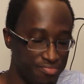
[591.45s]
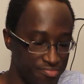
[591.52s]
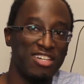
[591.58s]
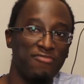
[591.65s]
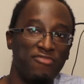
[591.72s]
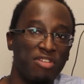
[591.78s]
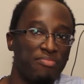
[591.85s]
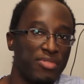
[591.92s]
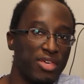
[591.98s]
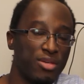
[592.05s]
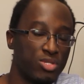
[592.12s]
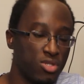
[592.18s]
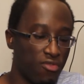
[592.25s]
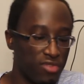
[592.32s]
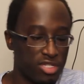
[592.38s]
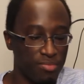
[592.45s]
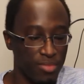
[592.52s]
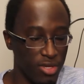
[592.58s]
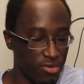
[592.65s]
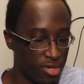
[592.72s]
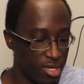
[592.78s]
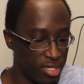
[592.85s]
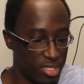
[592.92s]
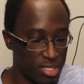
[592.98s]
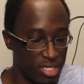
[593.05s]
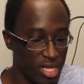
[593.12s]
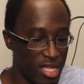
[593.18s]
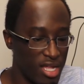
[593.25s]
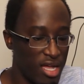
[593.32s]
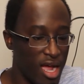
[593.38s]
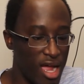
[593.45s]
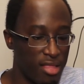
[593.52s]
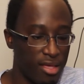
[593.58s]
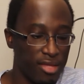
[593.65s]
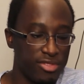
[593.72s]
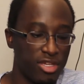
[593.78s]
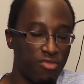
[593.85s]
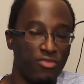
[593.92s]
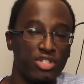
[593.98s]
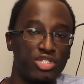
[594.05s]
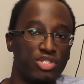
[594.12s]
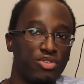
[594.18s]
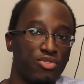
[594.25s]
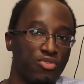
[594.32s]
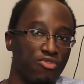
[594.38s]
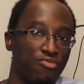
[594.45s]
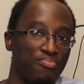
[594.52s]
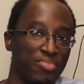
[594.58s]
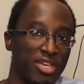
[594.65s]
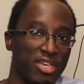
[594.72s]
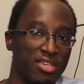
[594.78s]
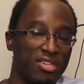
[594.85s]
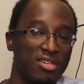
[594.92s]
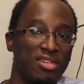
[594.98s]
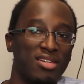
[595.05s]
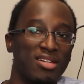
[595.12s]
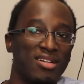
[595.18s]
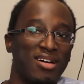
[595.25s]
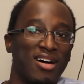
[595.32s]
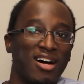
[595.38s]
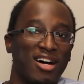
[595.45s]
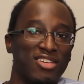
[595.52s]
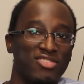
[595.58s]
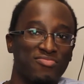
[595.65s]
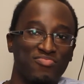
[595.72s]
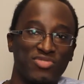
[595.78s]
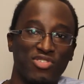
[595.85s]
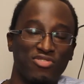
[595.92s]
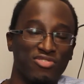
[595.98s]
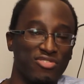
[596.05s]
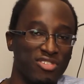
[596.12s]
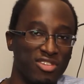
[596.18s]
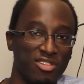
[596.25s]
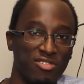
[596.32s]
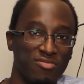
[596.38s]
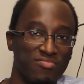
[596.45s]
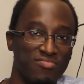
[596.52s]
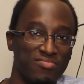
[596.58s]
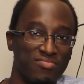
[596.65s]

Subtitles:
And flipping things over to Mucus, I like that when she grew big, the